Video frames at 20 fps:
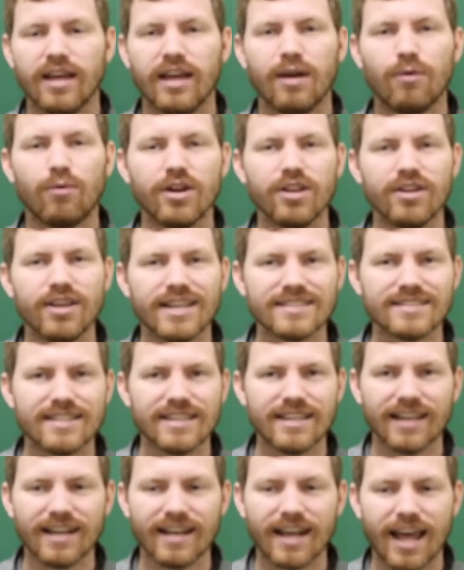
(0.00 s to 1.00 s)
And what do you guys
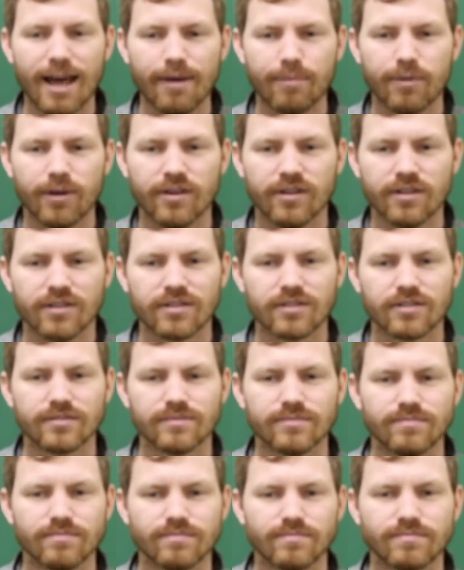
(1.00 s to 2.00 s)
think had happened?
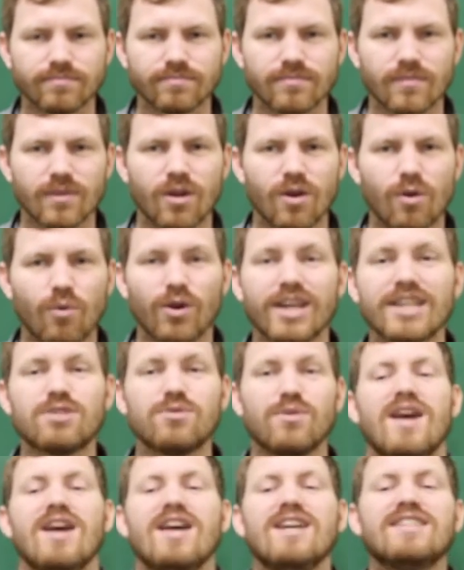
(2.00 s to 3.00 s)
Well, guess
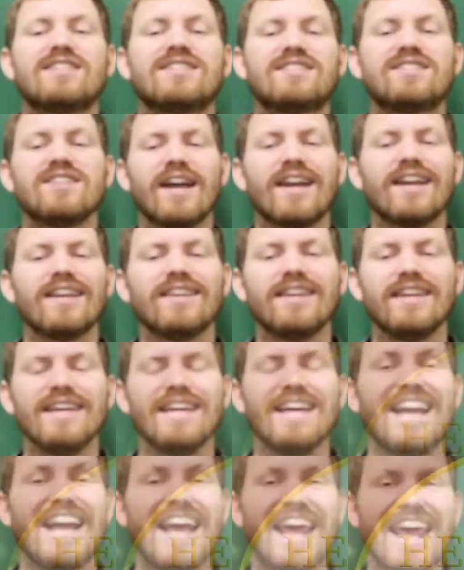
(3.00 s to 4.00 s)
what? Suddenly an